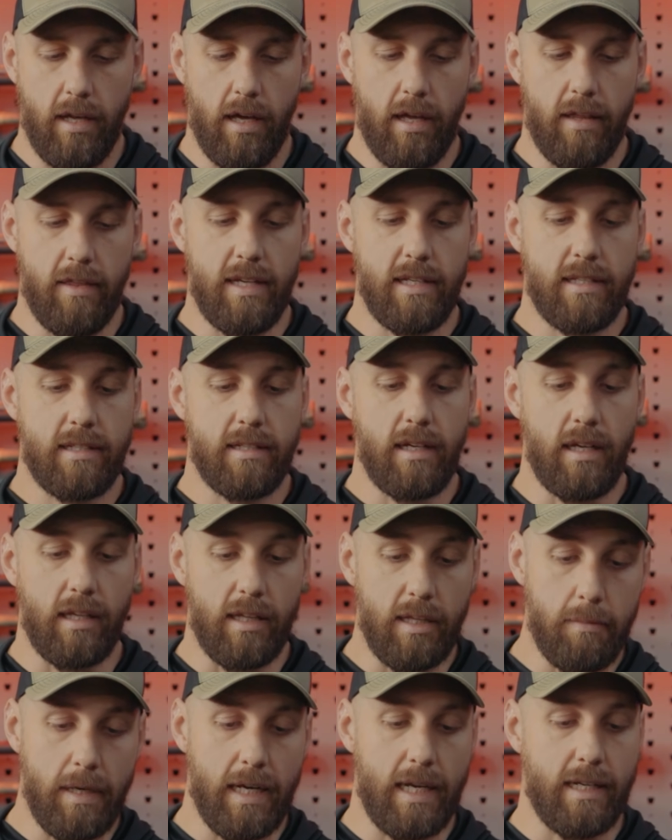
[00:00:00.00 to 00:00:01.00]
This
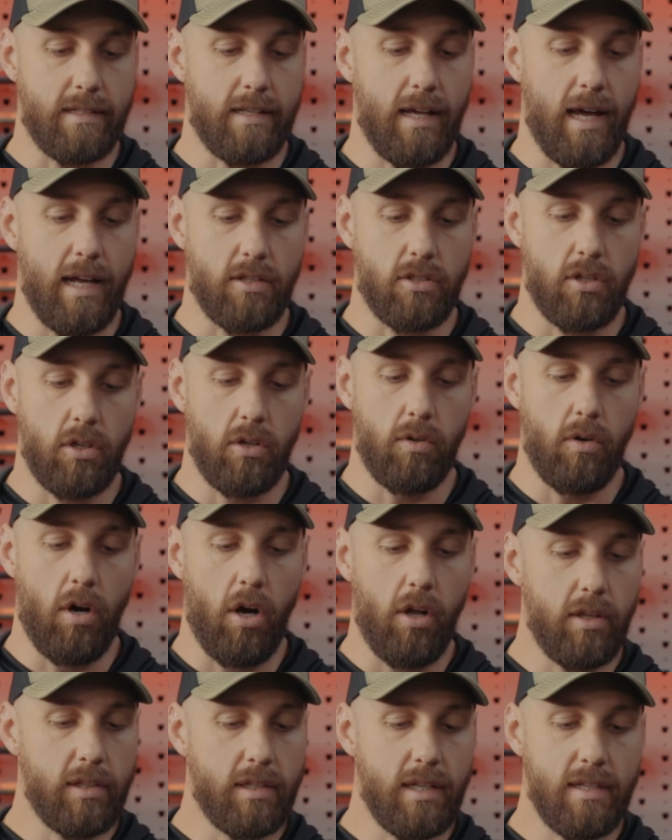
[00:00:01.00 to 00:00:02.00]
eliminates that, so
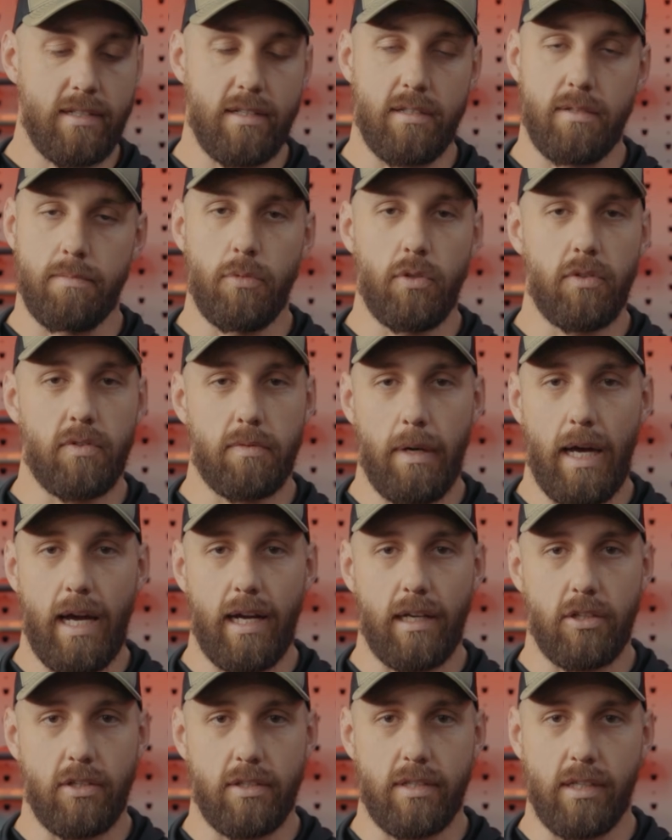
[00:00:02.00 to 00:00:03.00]
all it does is moves
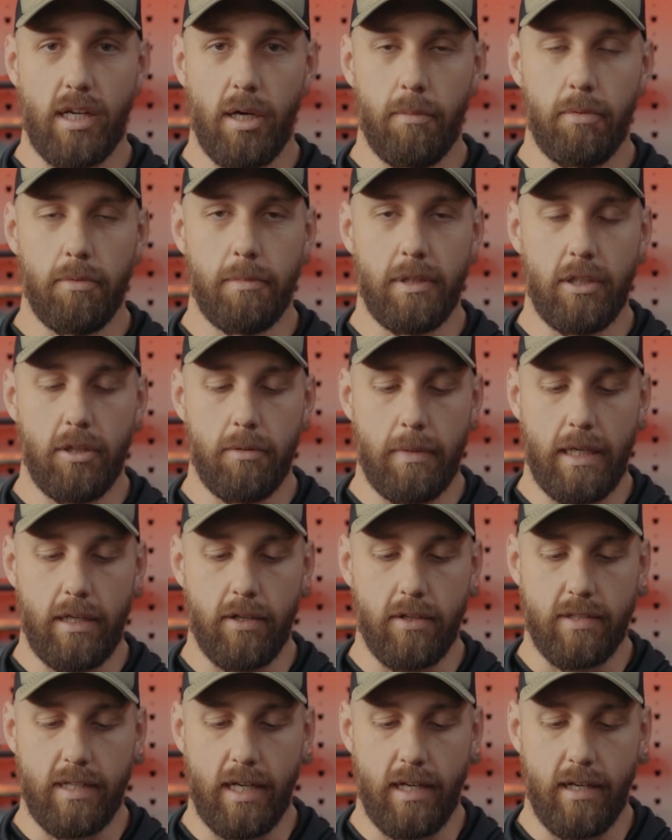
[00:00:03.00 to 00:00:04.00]
back just a couple
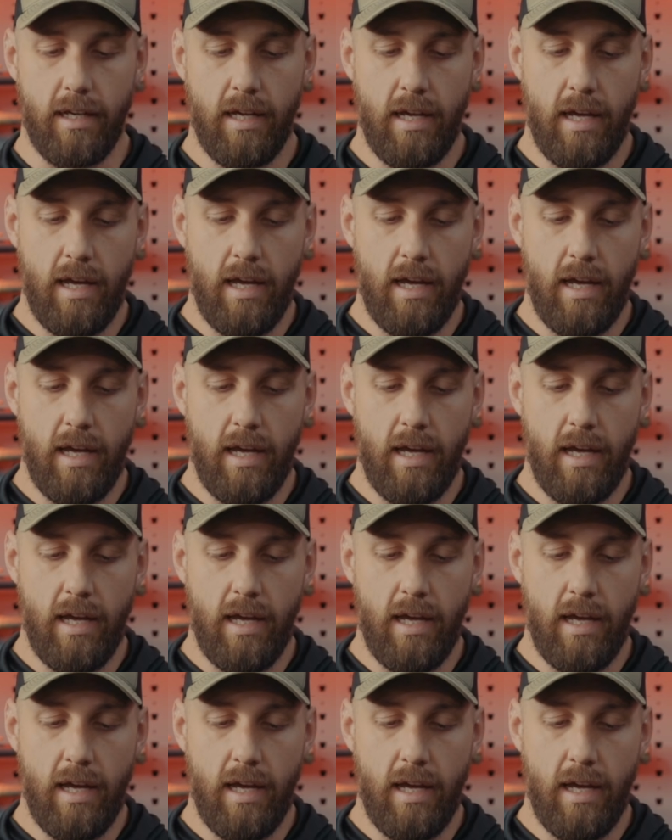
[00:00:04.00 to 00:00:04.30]
millimeters, and